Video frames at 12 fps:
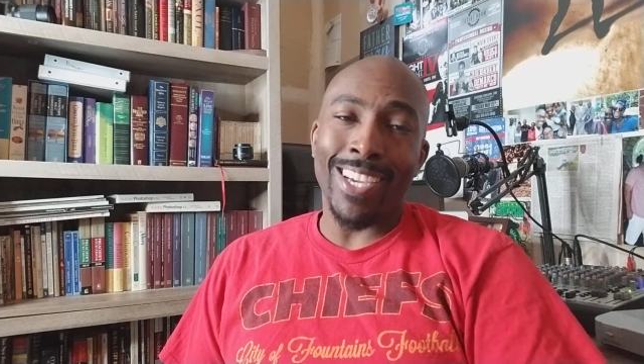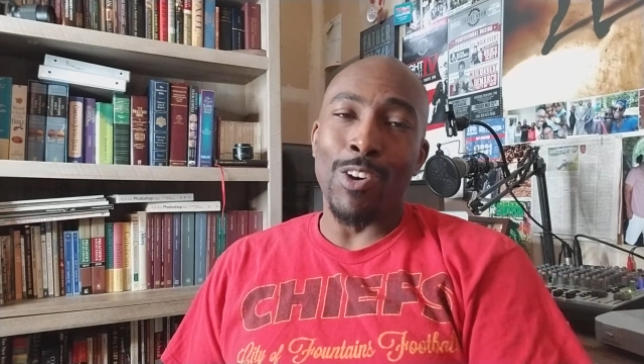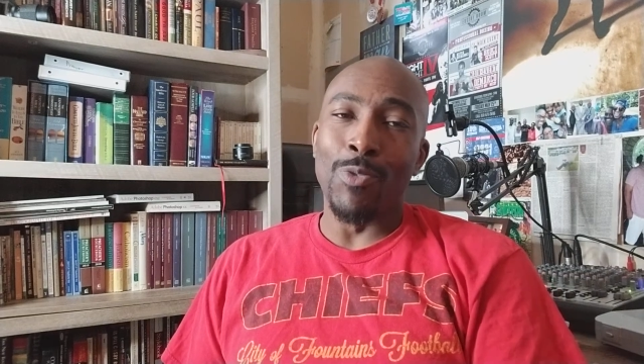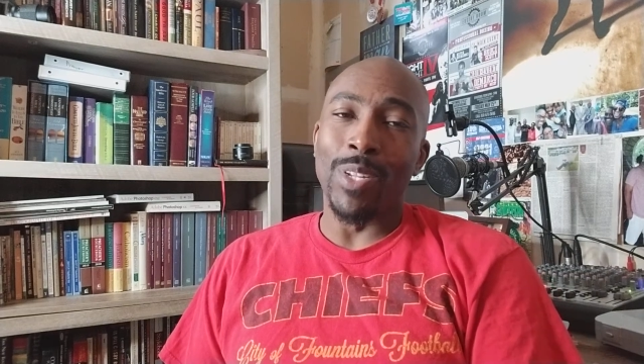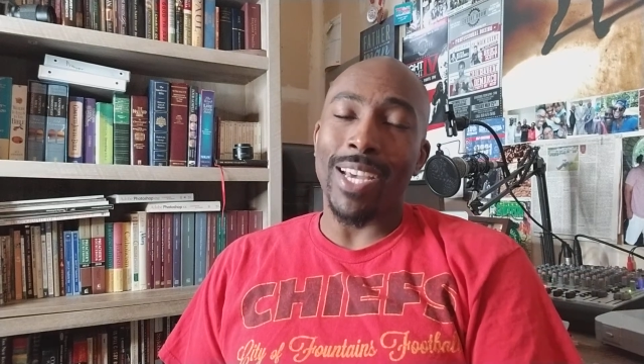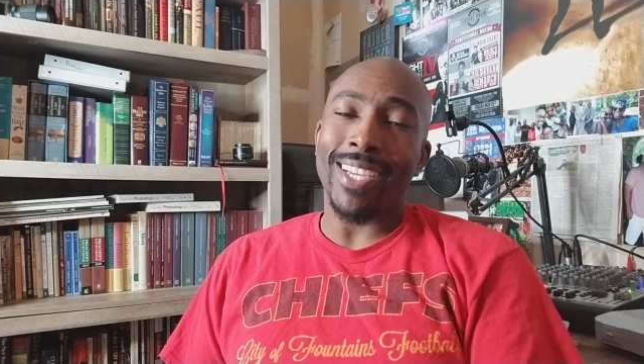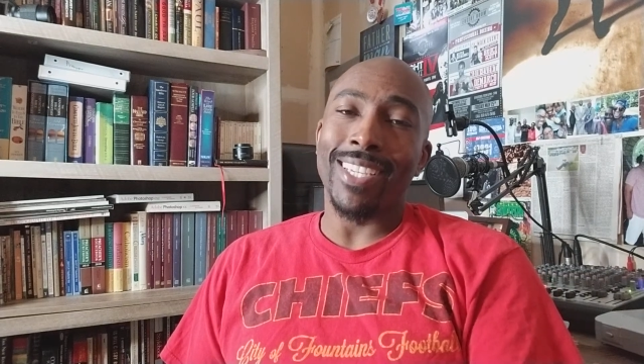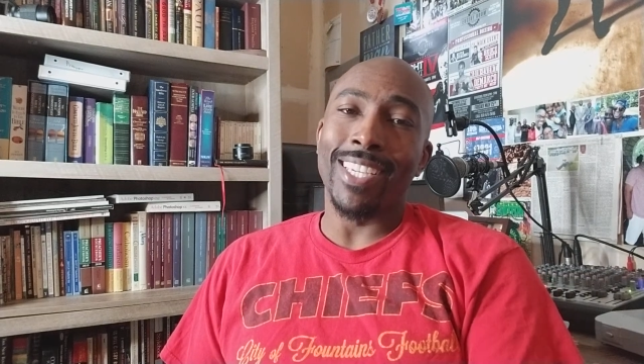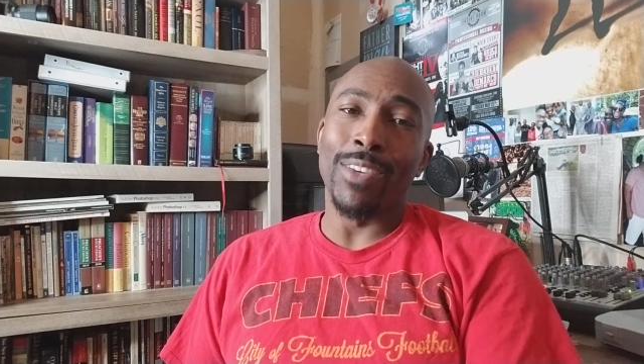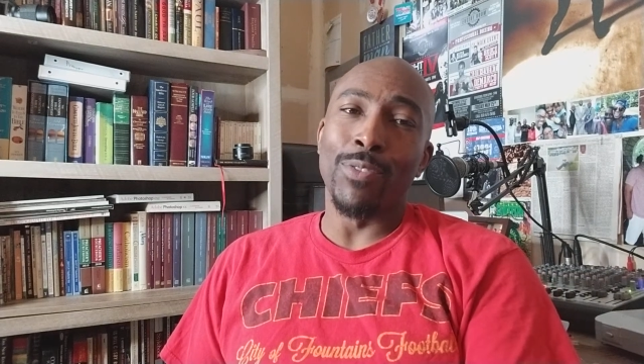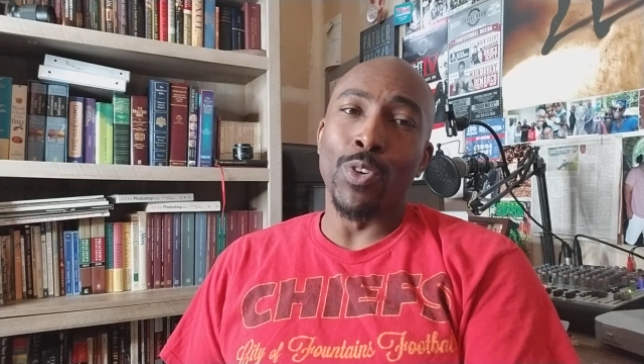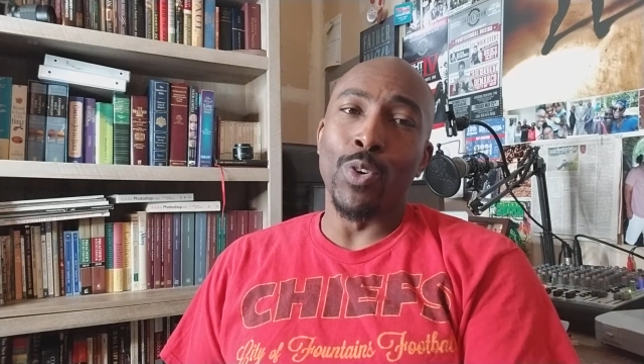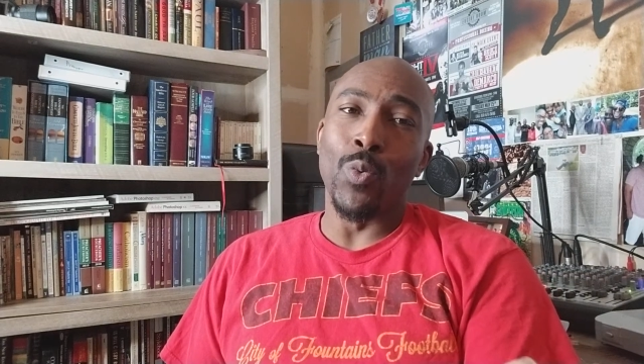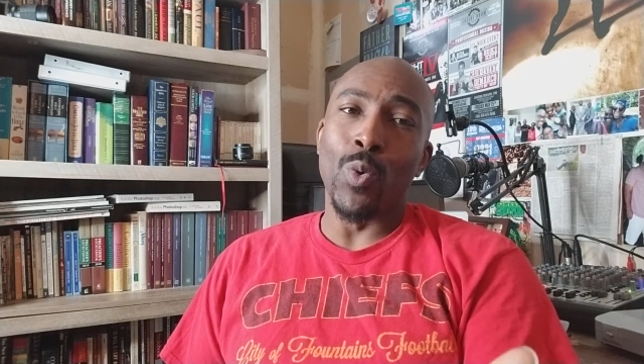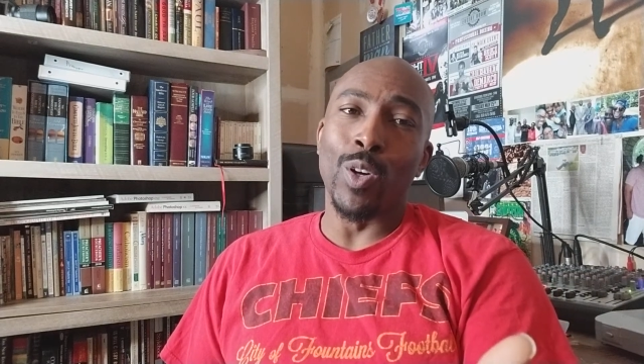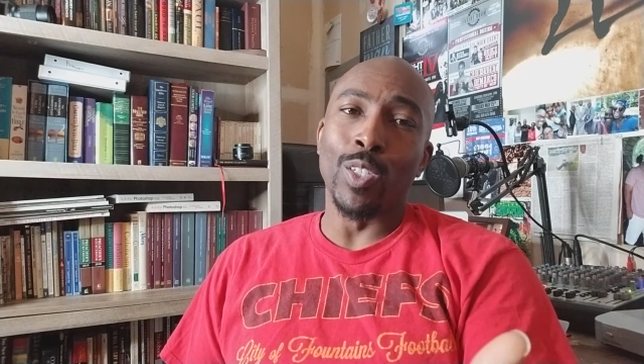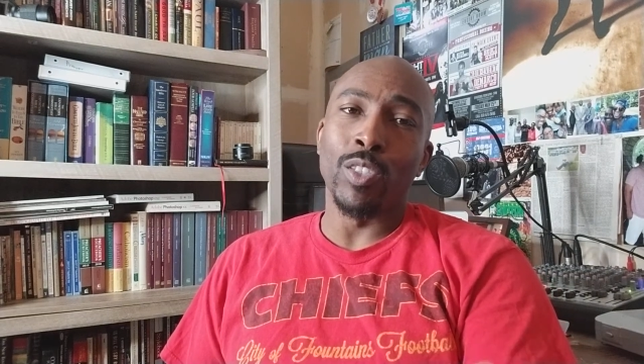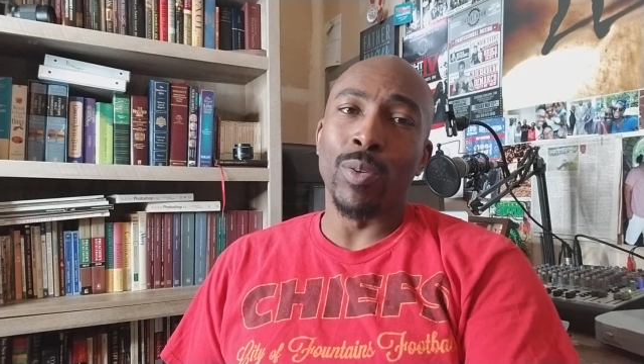Hopefully, I can give you a
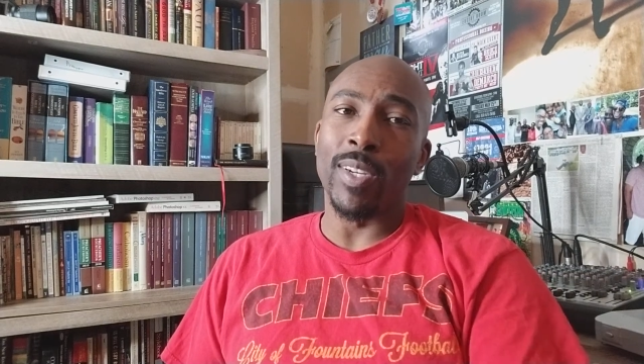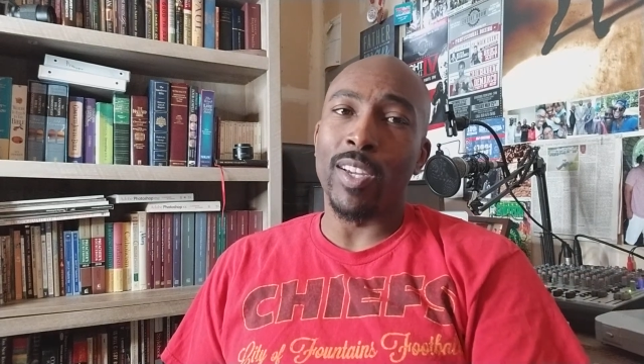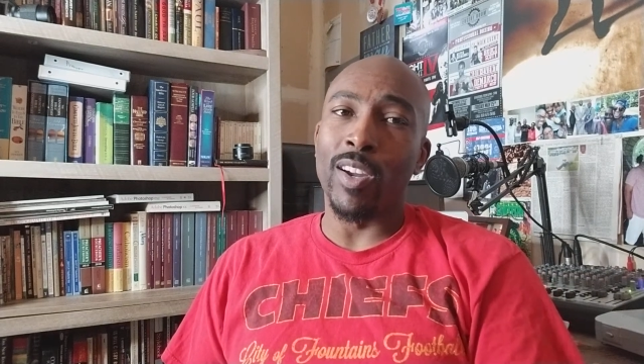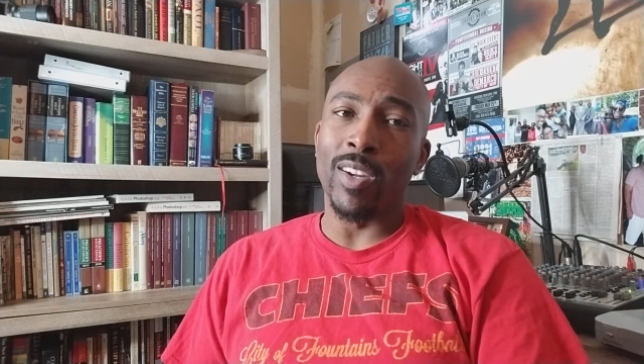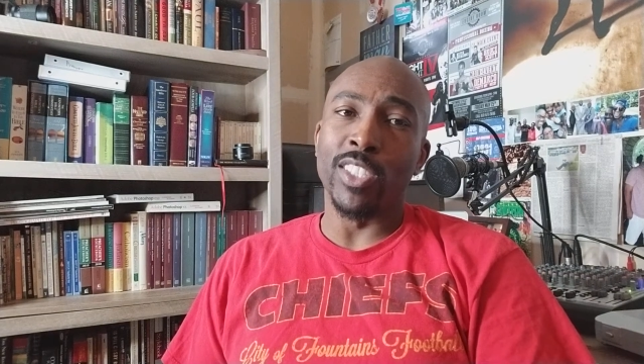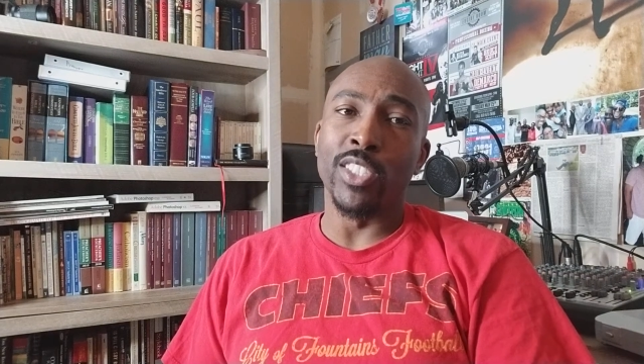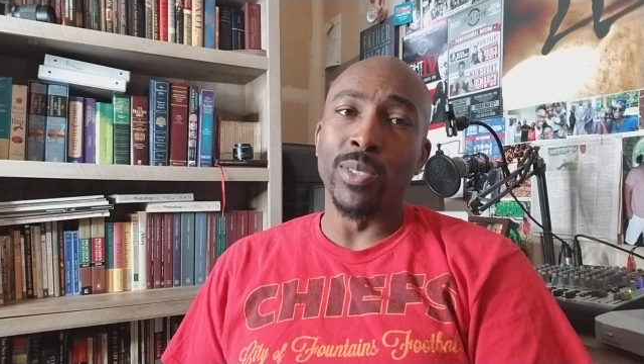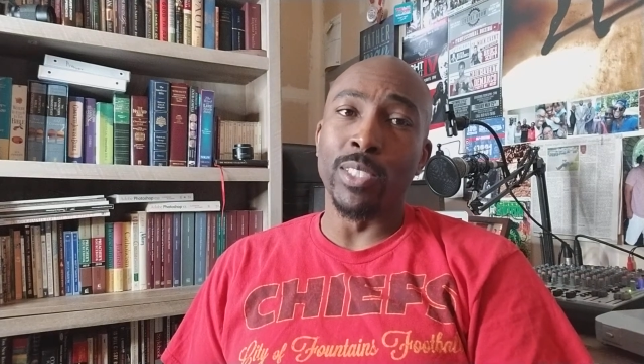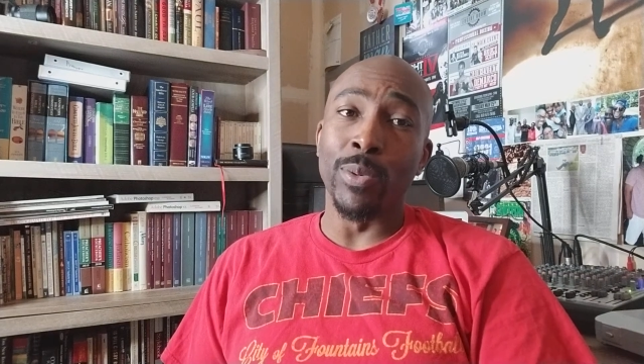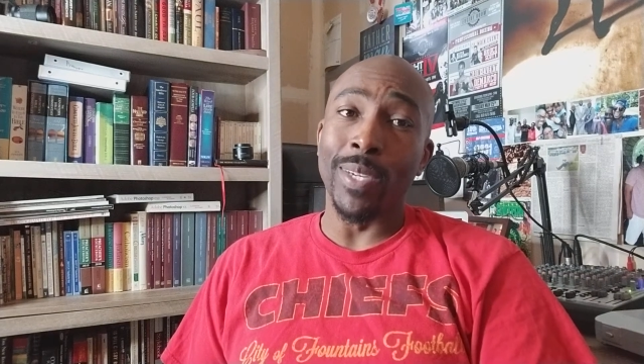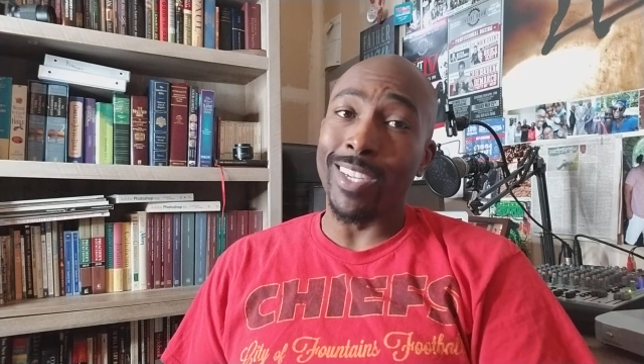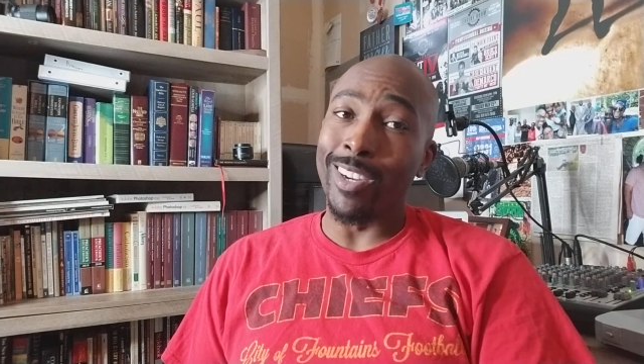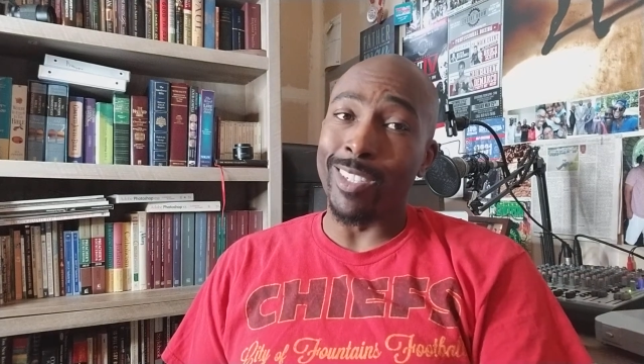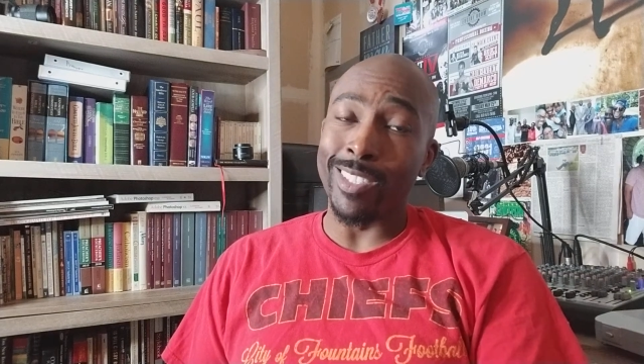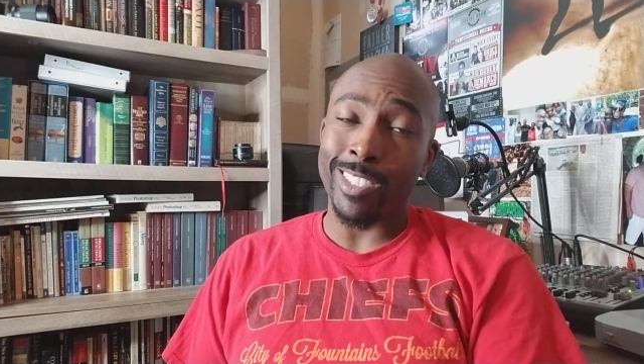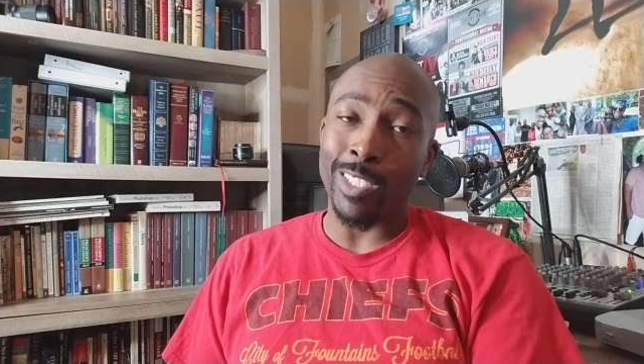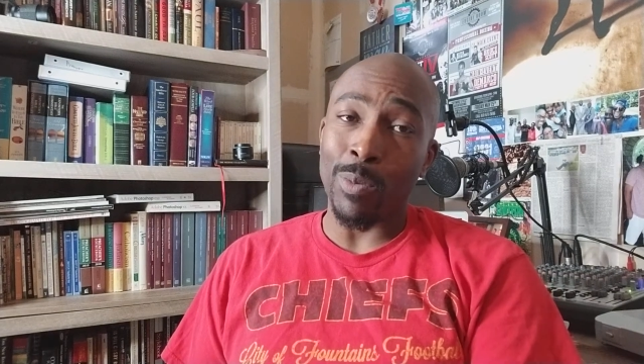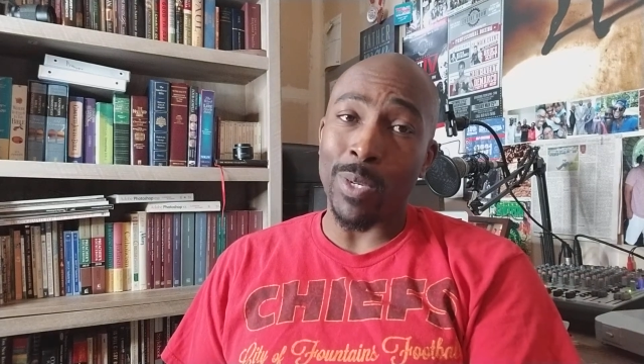word to encourage you to
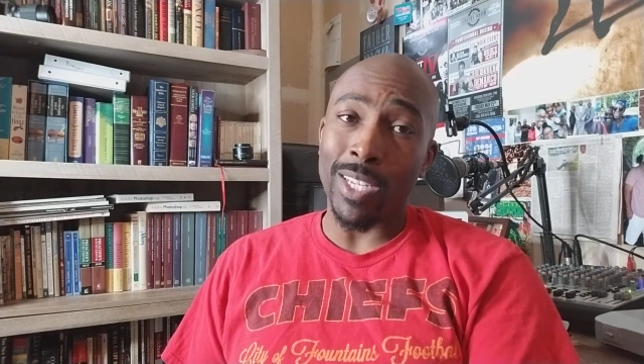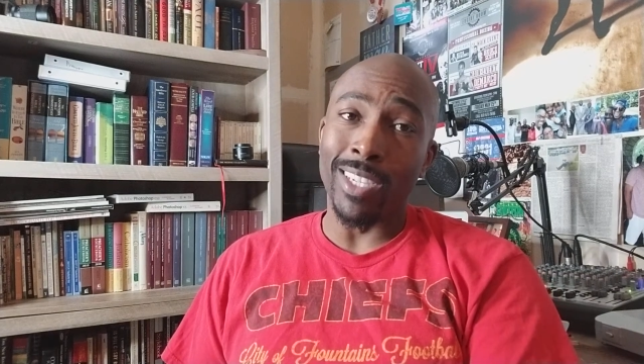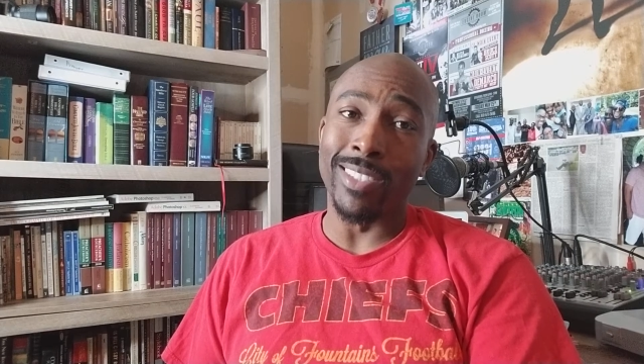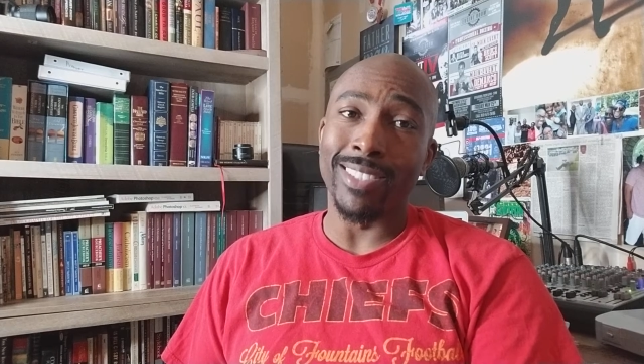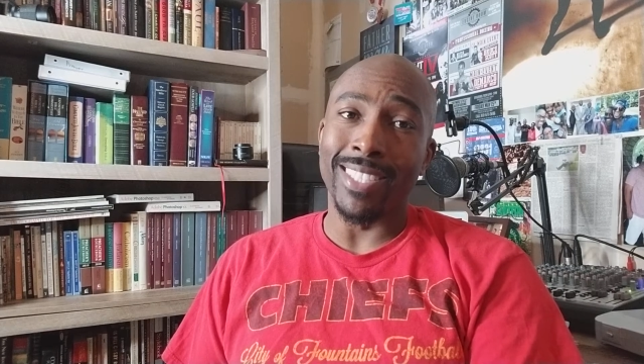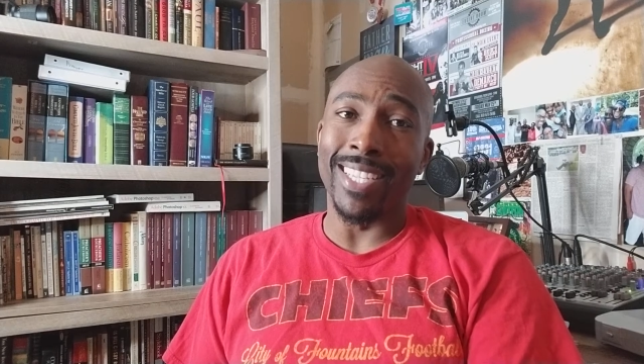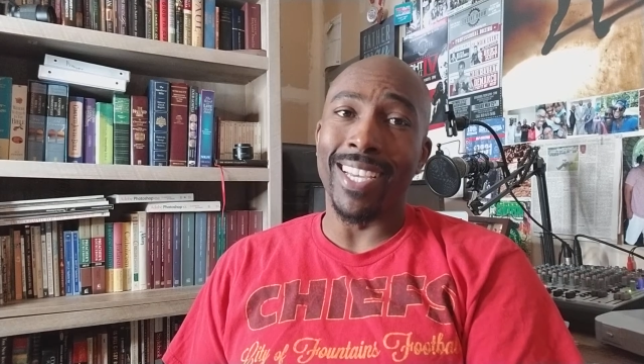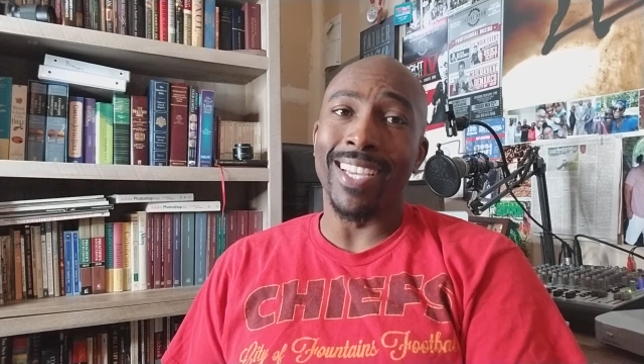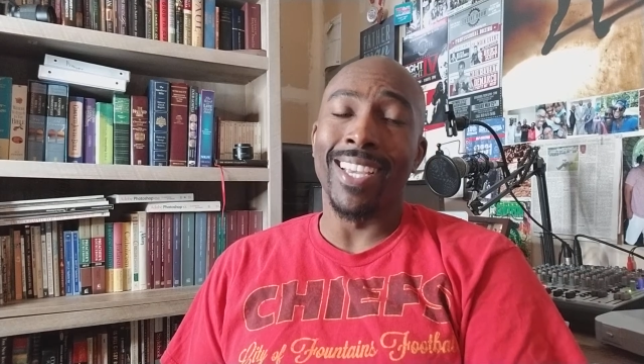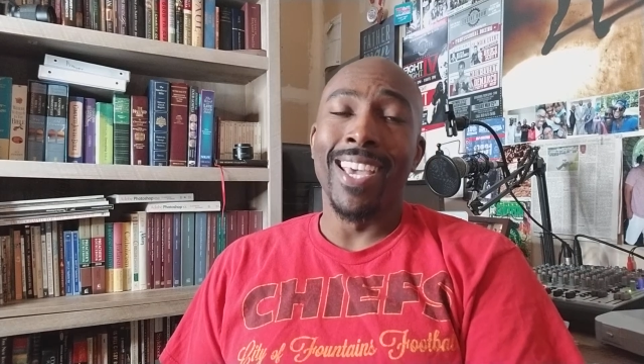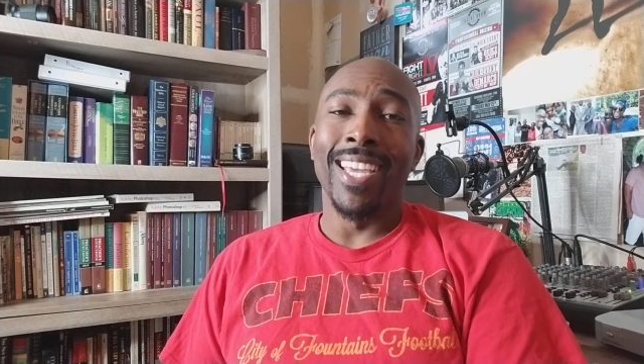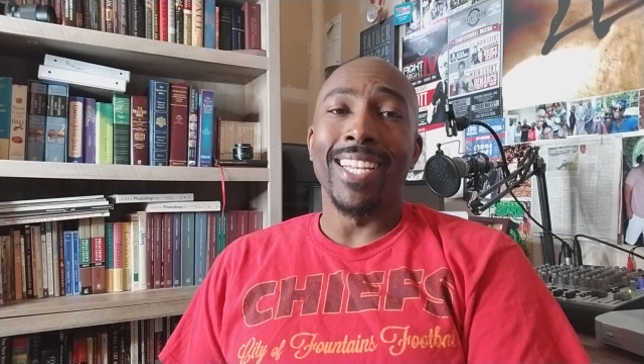encourage someone else today.